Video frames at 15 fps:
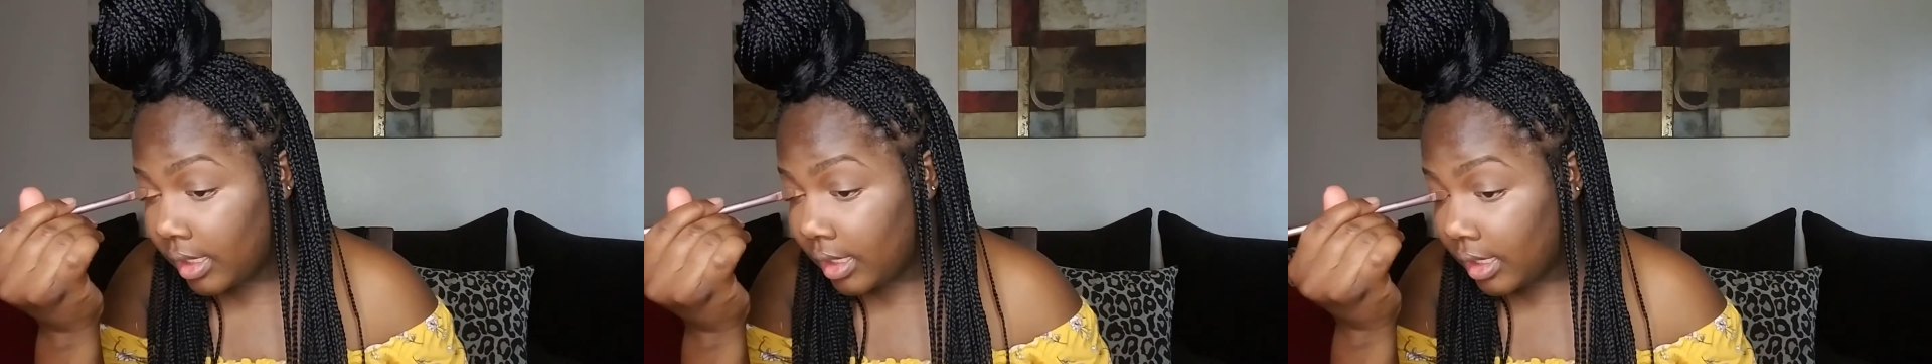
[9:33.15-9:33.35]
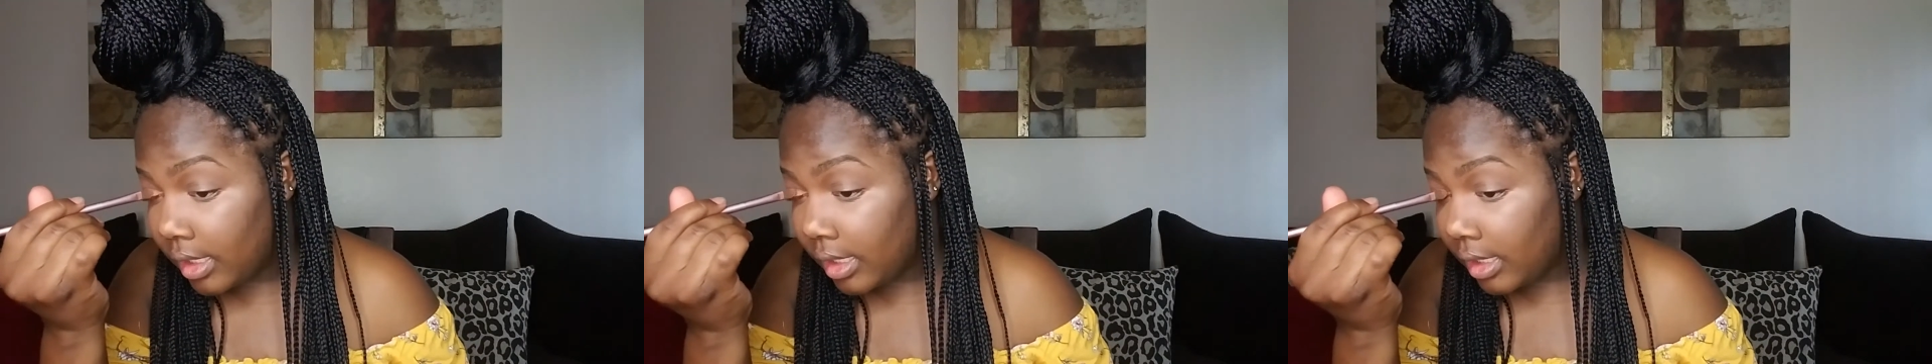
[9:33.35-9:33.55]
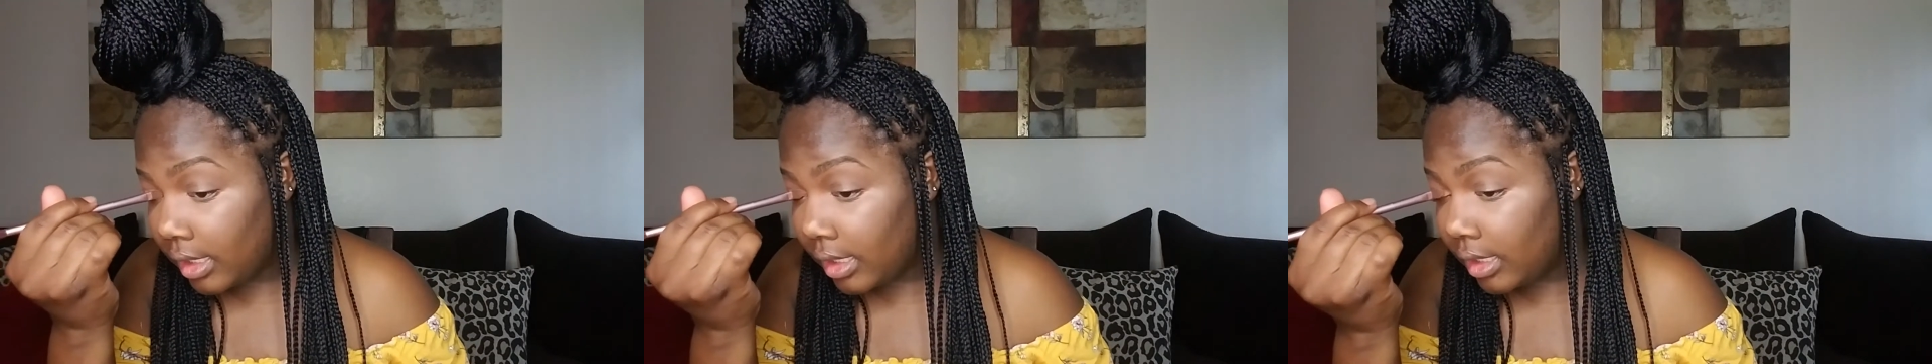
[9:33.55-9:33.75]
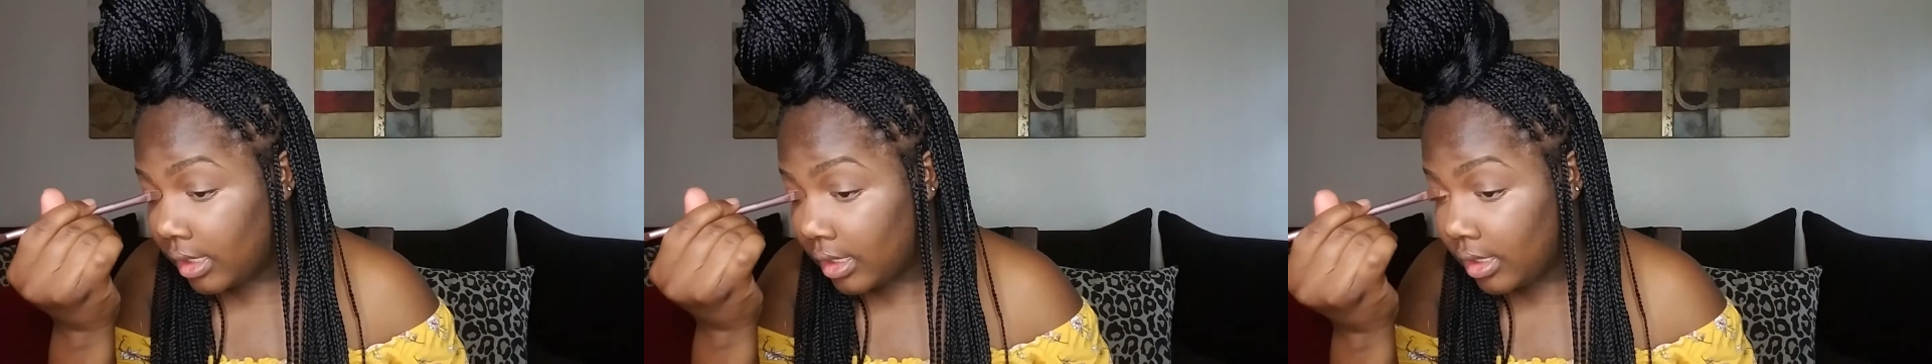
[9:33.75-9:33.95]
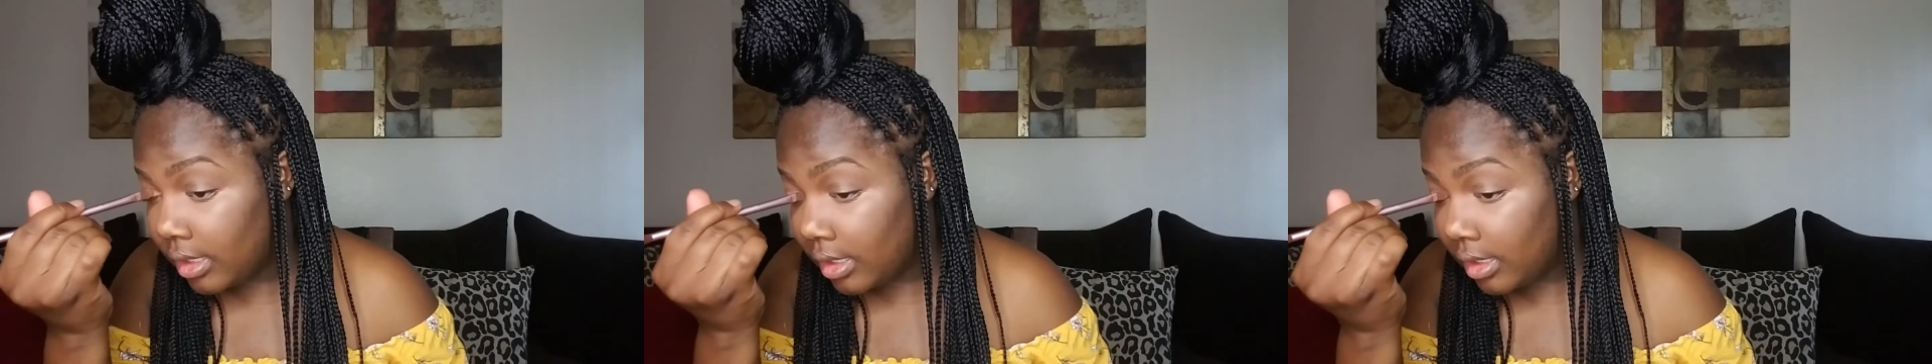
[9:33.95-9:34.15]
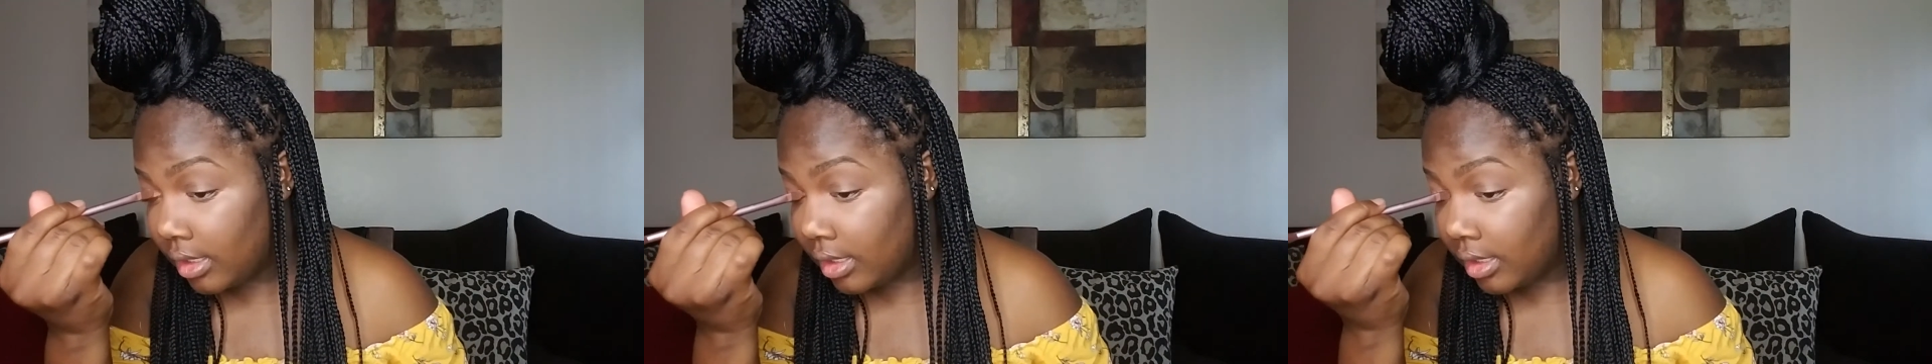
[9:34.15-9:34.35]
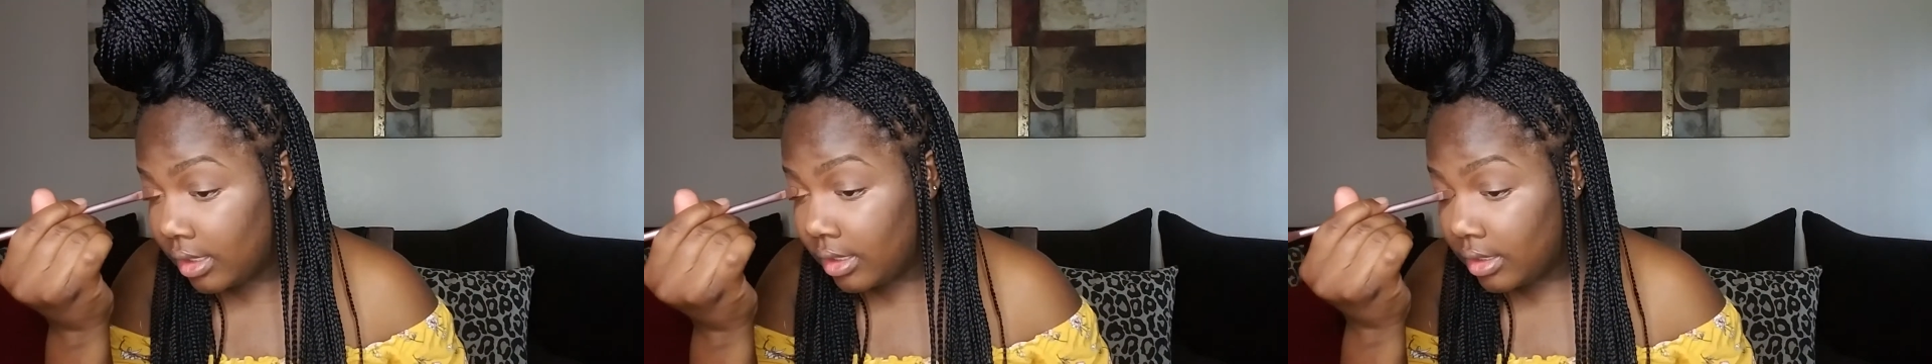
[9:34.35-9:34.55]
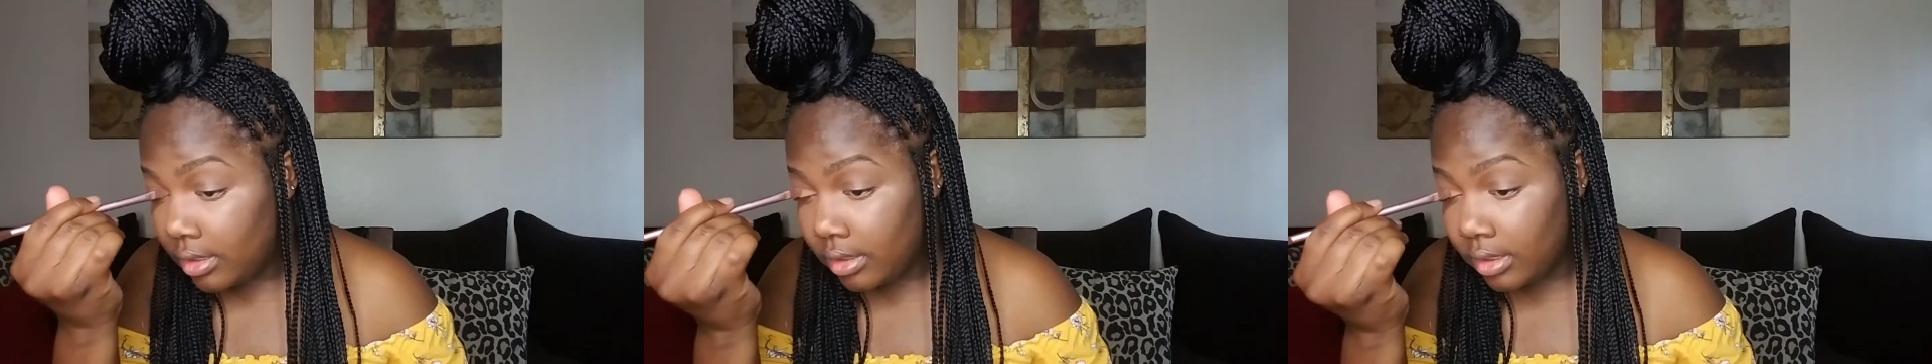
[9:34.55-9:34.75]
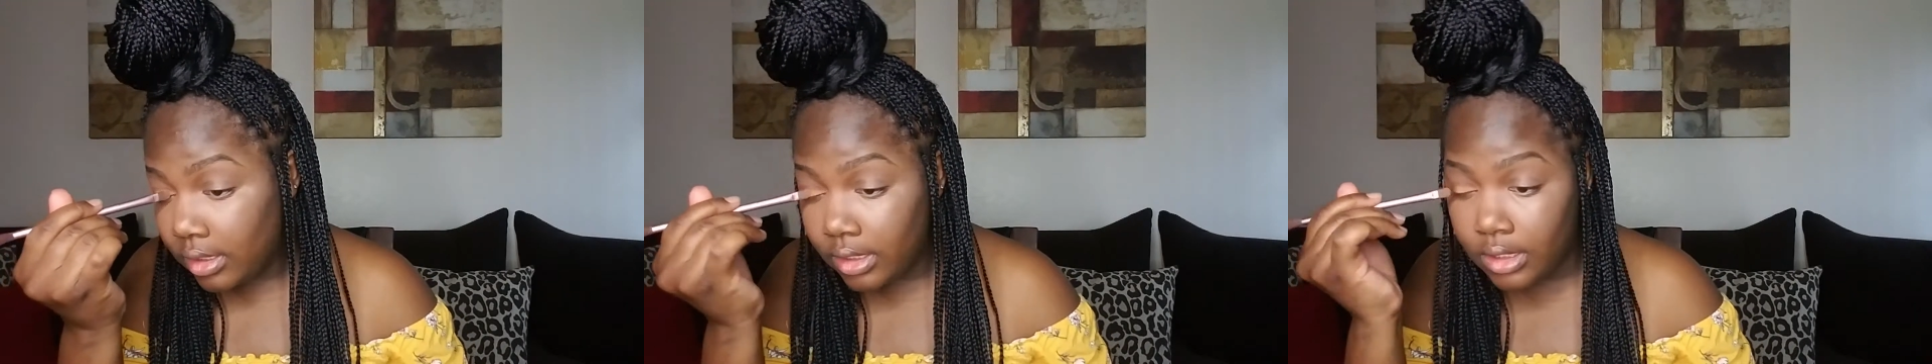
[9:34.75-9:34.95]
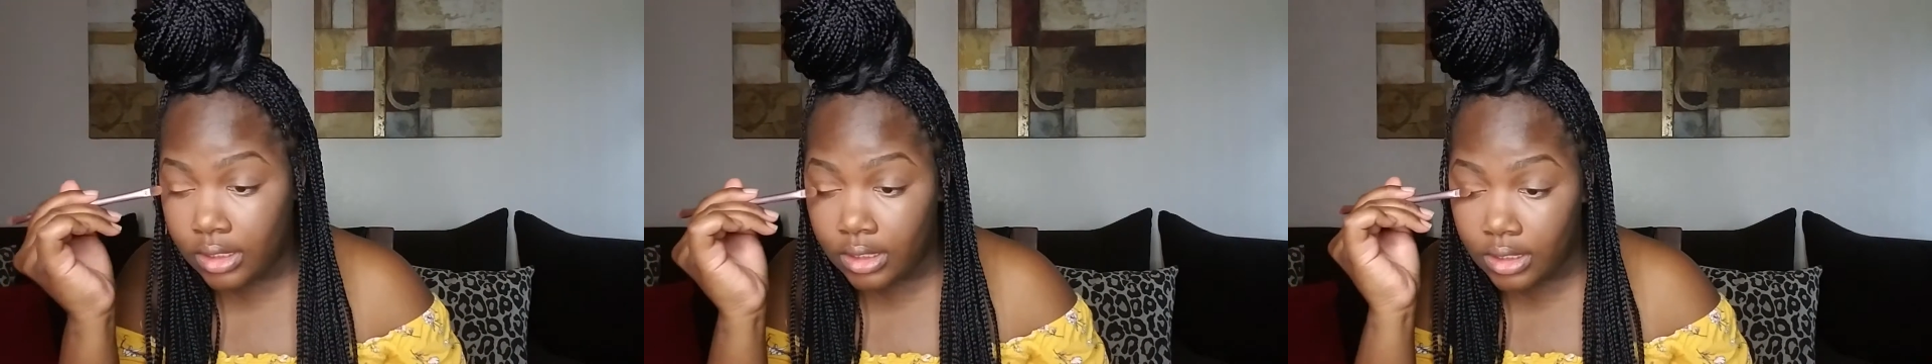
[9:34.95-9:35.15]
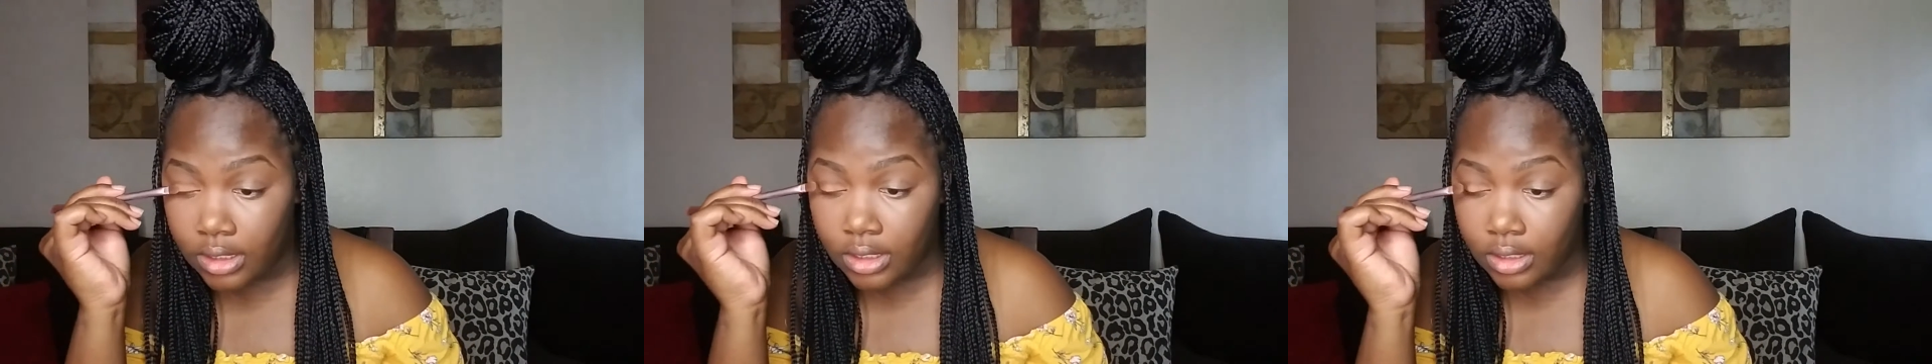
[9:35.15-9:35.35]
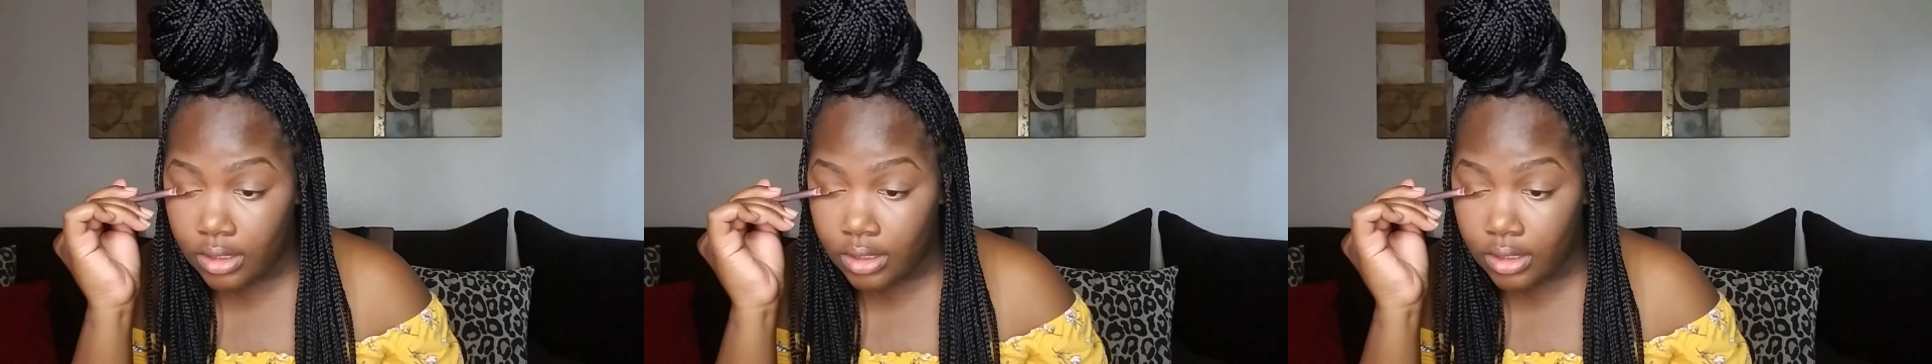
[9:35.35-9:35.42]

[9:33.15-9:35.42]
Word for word: eye lid.